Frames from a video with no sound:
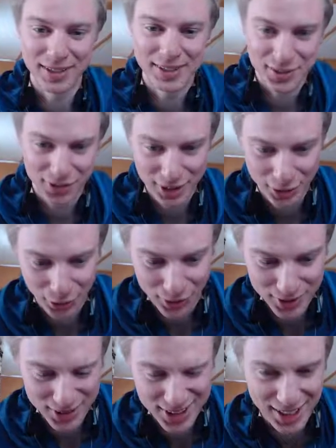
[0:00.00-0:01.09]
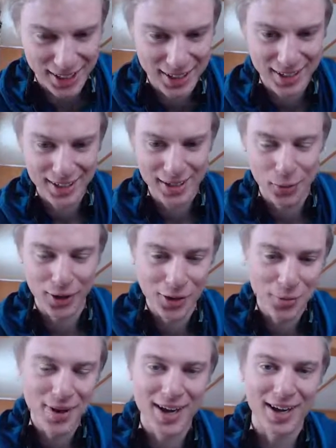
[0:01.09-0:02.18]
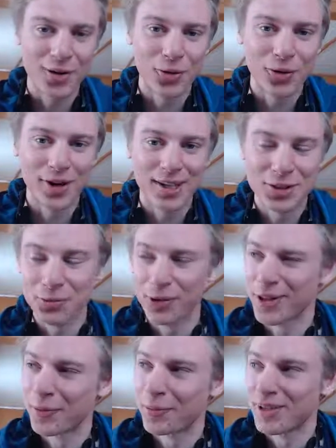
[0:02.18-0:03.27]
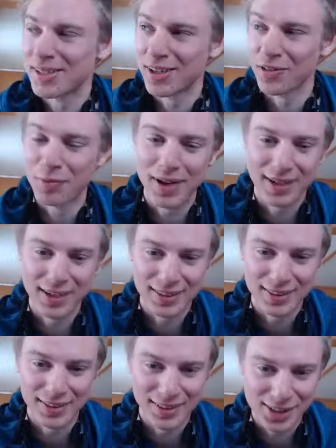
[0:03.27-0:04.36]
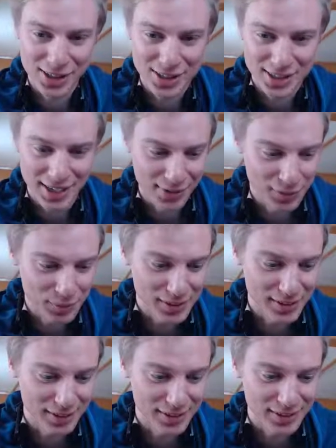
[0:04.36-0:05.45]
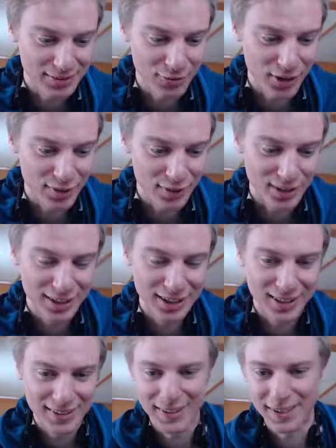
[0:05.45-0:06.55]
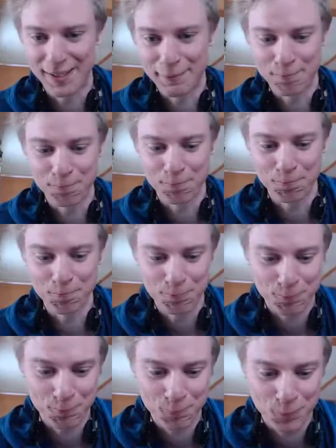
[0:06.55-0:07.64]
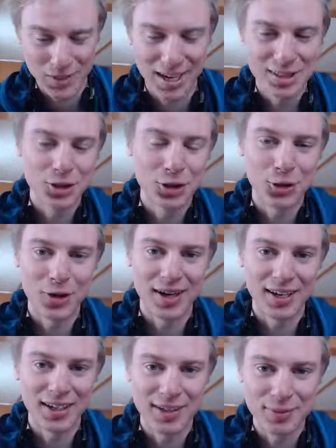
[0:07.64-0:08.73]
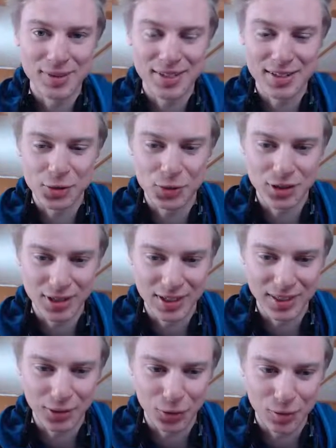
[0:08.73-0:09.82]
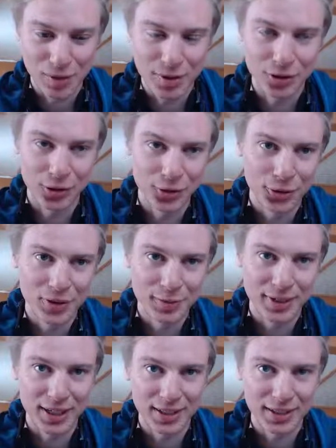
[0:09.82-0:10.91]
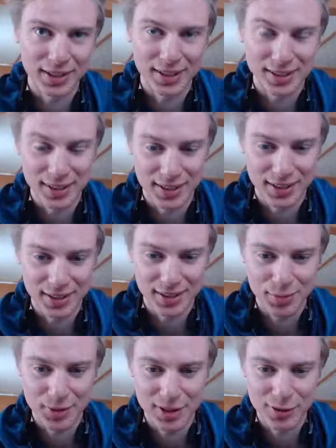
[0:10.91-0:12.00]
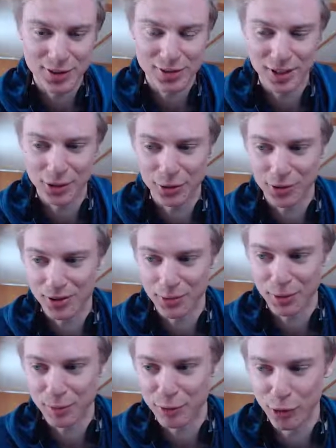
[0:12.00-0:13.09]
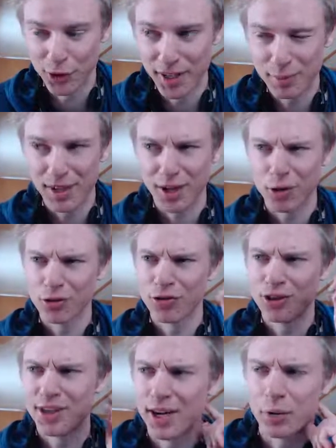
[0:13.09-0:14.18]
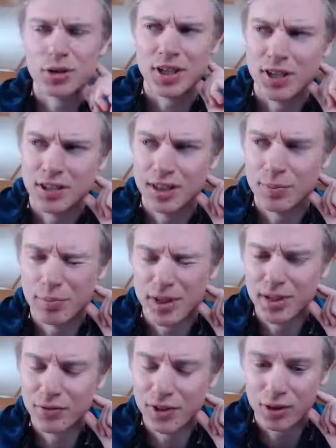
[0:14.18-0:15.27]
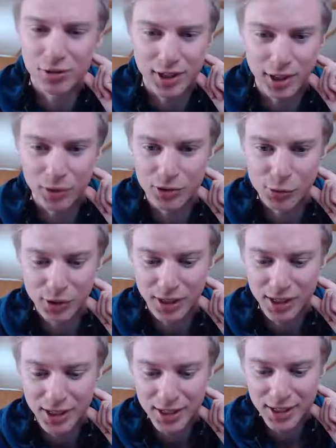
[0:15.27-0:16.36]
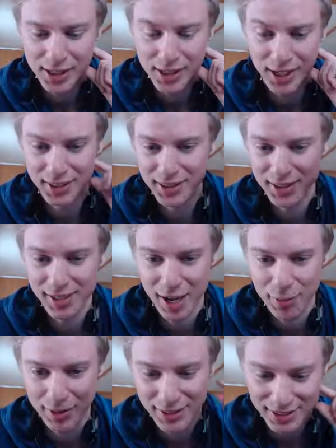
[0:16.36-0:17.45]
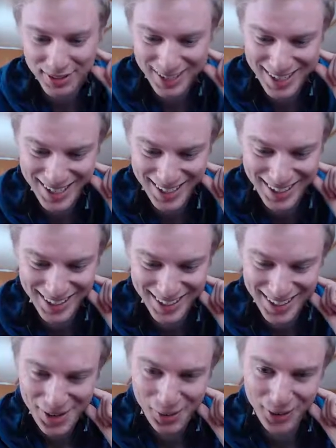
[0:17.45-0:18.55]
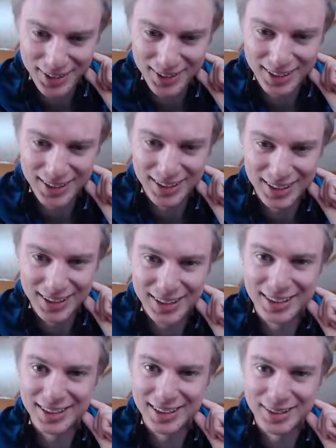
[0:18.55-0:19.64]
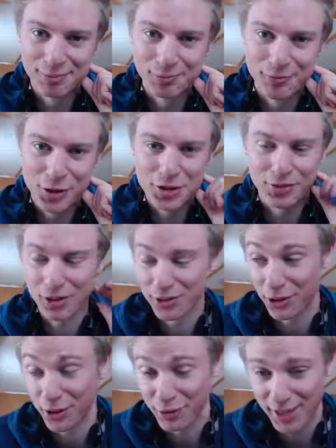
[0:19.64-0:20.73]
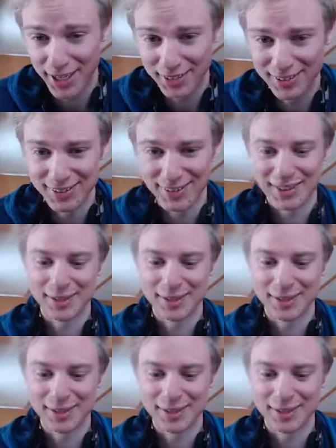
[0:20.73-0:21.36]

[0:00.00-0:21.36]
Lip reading: begin this video, what to say. Welcome back, or I should welcome myself back, I think, because I haven't been here in forever. As you know, I am in Switzerland, or maybe you don't know it, but I think I said it in the previous video or the one before that, but I also said that I was gonna keep making videos like once a week. It didn't happen. Well, first of all, sorry for that.